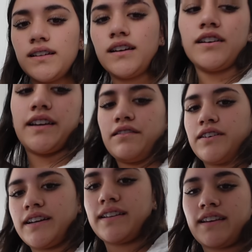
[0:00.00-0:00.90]
Okay,
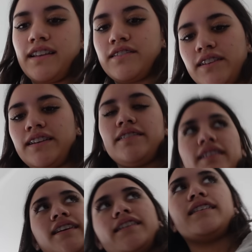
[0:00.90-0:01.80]
wait. Kendra, here,
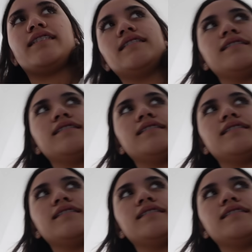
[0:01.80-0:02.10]
take it.